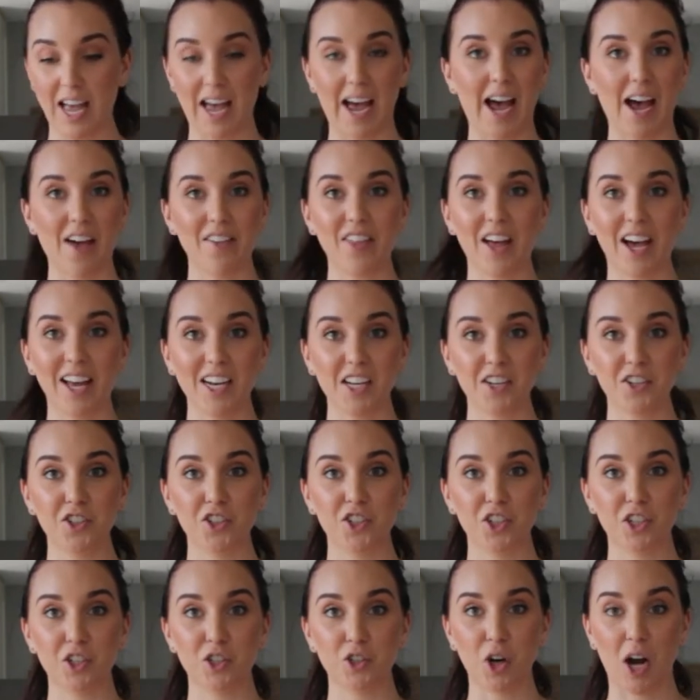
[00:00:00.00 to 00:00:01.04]
Add that
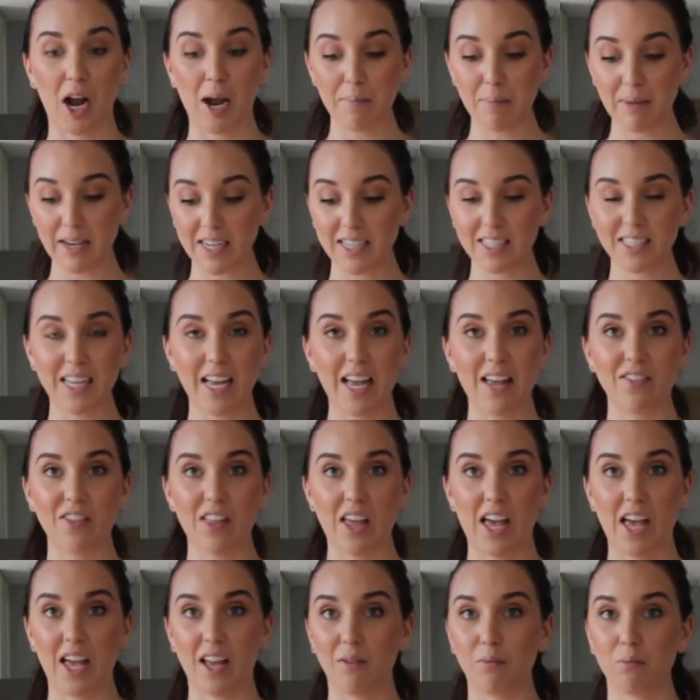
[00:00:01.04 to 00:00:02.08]
into your dry mix and
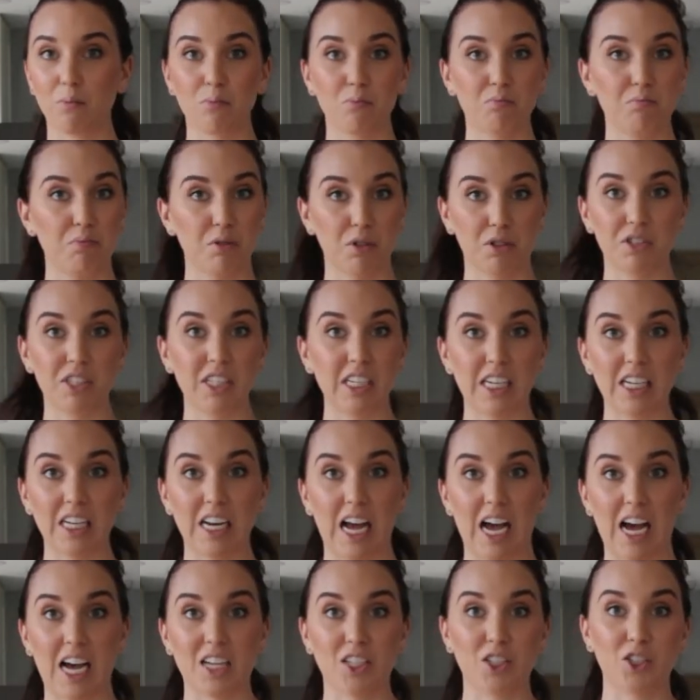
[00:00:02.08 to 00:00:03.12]
then proceed
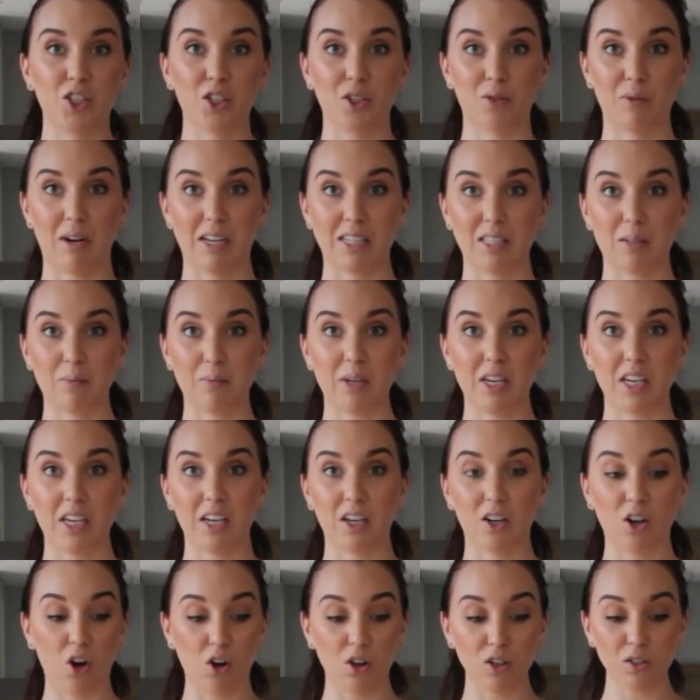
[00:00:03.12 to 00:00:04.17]
as your
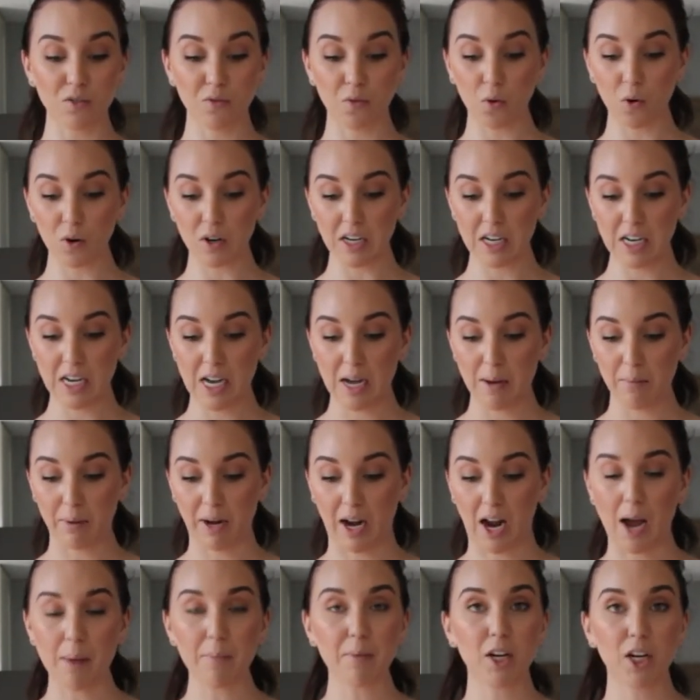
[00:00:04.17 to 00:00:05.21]
recipe calls for, but
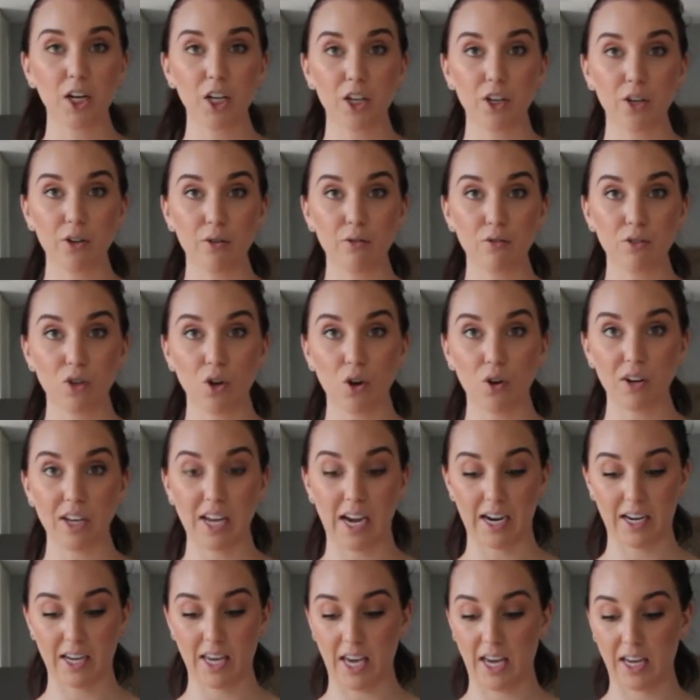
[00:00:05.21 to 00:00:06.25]
I'm going to use
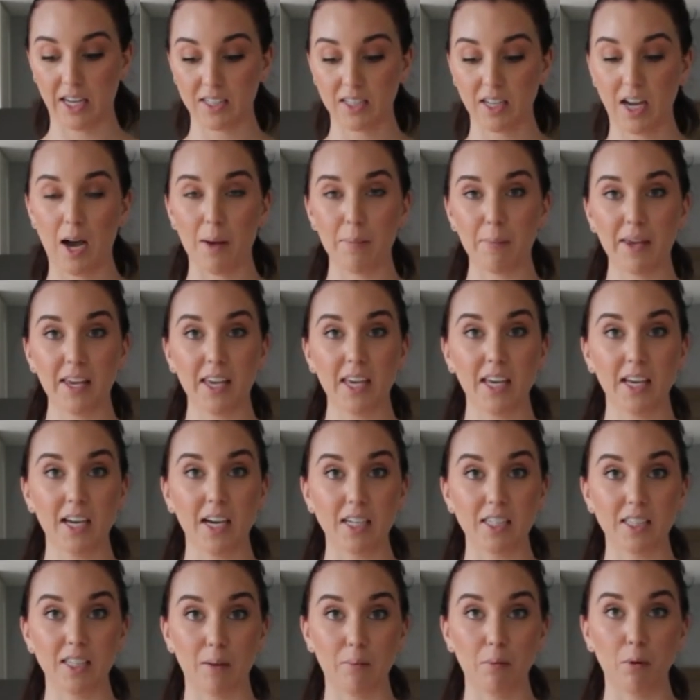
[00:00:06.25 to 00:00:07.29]
Kodiak cakes. I'm making
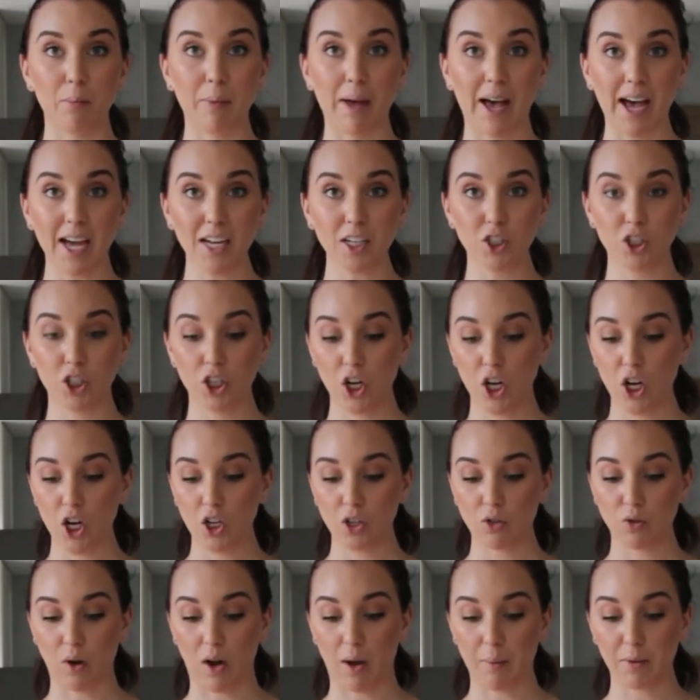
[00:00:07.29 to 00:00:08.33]
a double batch,
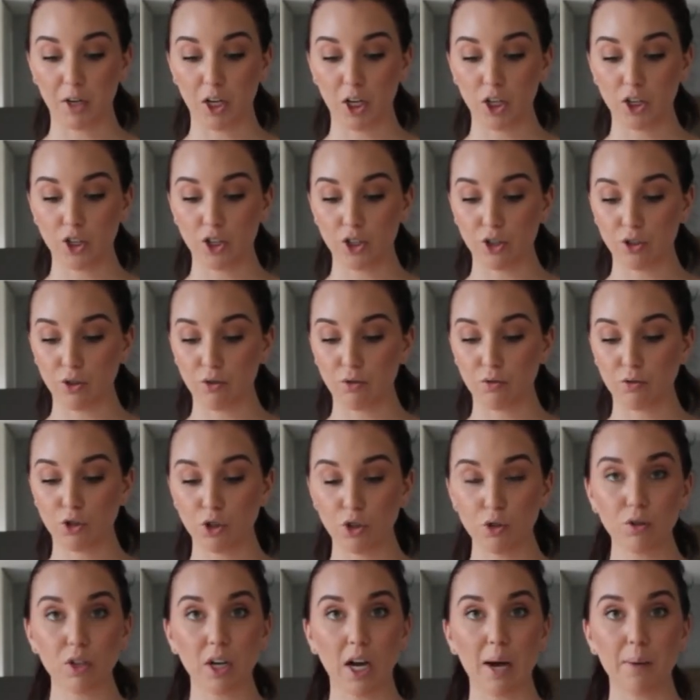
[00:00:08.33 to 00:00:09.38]
so I'm going to do
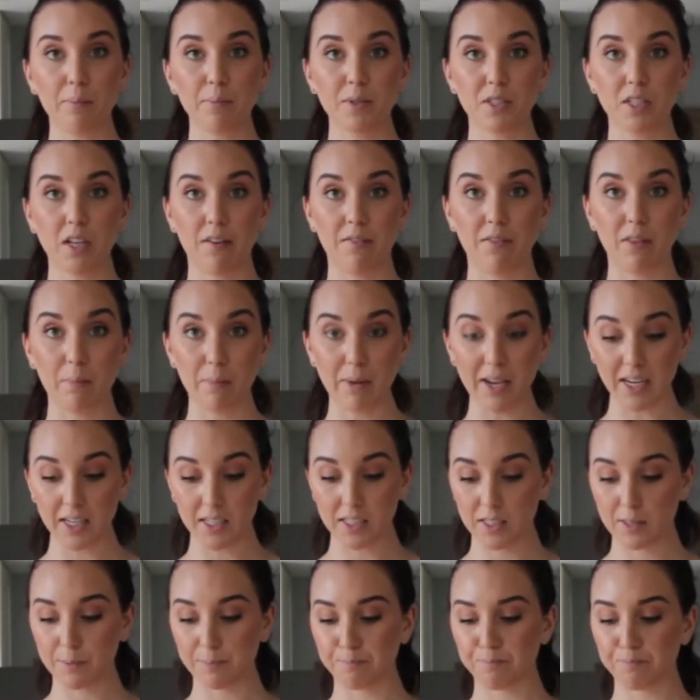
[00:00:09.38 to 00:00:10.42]
2 cups of the
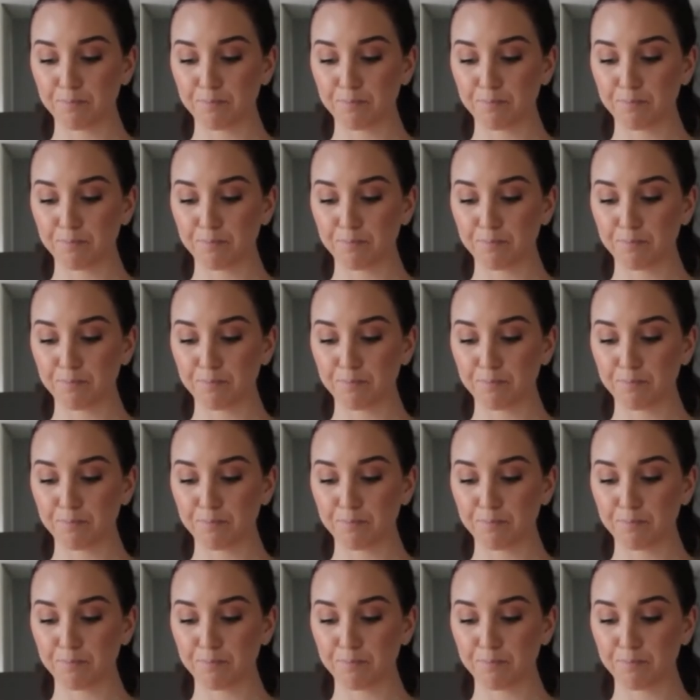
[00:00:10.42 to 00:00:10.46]
mix.